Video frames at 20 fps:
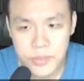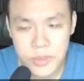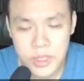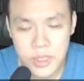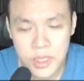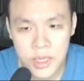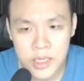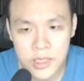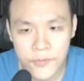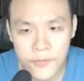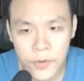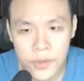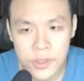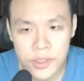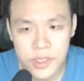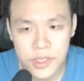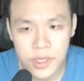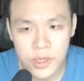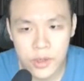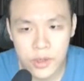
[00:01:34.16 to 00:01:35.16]
His 1st
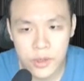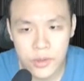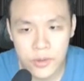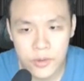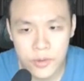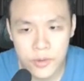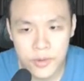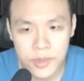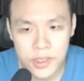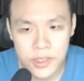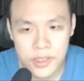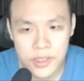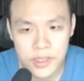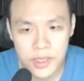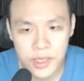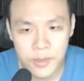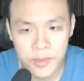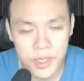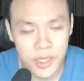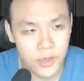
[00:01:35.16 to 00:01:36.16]
skill, this
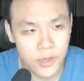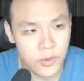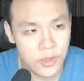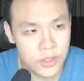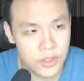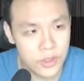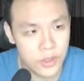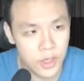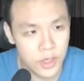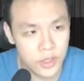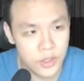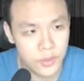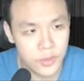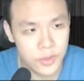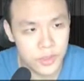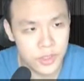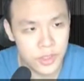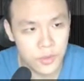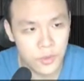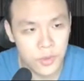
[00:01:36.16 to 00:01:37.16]
can be increased to
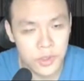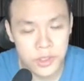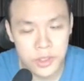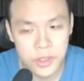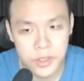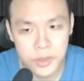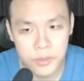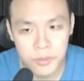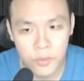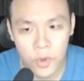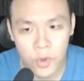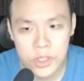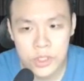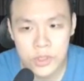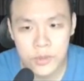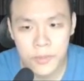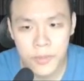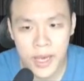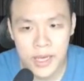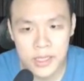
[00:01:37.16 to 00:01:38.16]
100%. Once
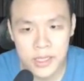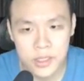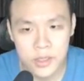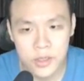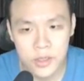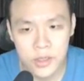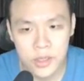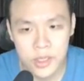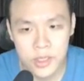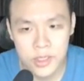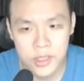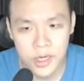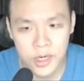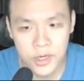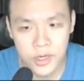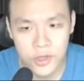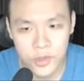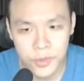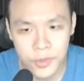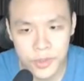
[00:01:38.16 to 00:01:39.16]
you max skill it, it's a
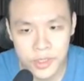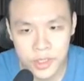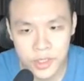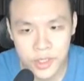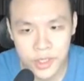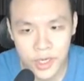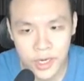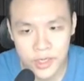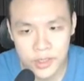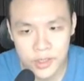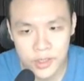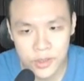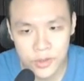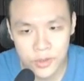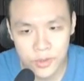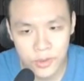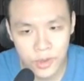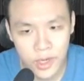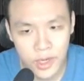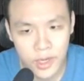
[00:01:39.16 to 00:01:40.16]
100% chance
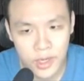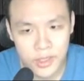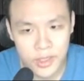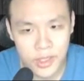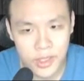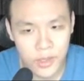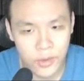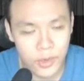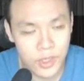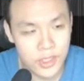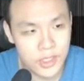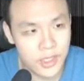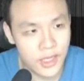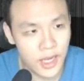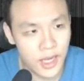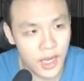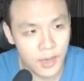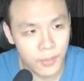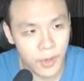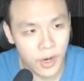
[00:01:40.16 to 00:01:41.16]
to decrease
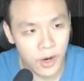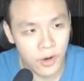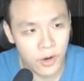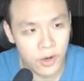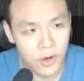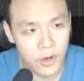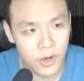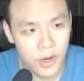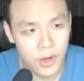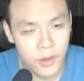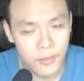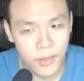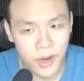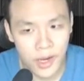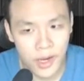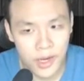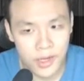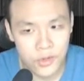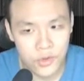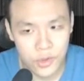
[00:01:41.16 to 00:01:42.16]
attack power
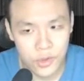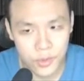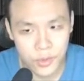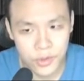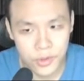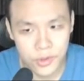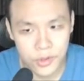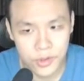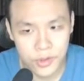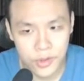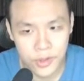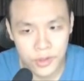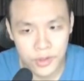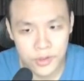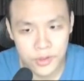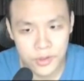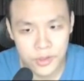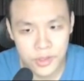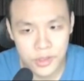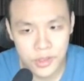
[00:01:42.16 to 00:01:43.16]
by two
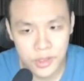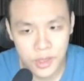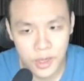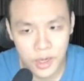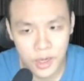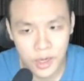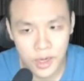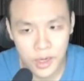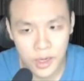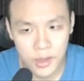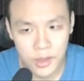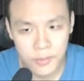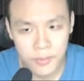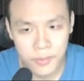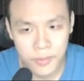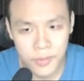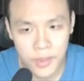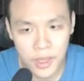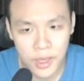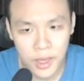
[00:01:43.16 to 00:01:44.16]
turns.
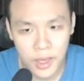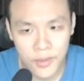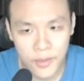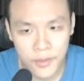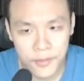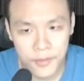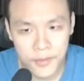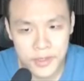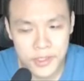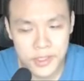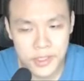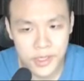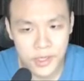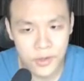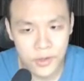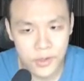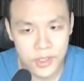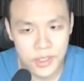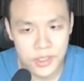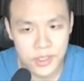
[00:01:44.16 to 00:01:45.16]
And then this
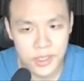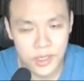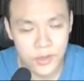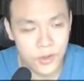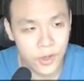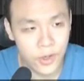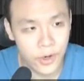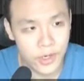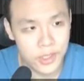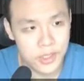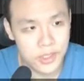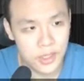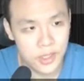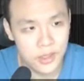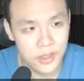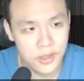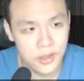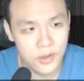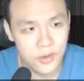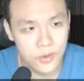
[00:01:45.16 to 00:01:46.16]
skill is a single target
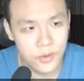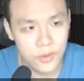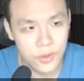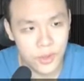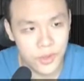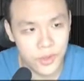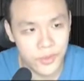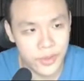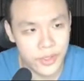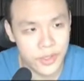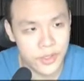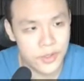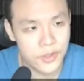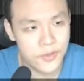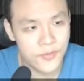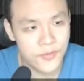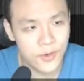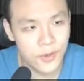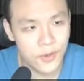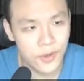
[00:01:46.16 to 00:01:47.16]
stun, really
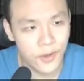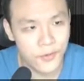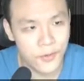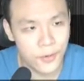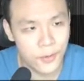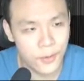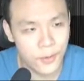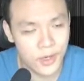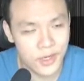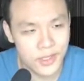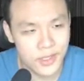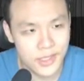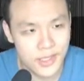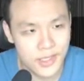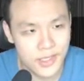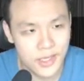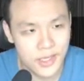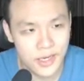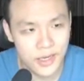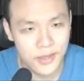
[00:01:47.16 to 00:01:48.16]
useful if you want to
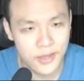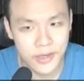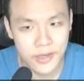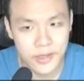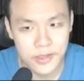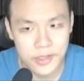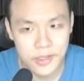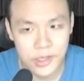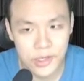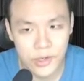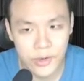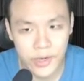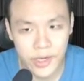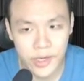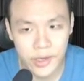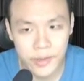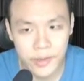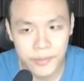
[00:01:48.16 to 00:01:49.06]
CC anything in TOA.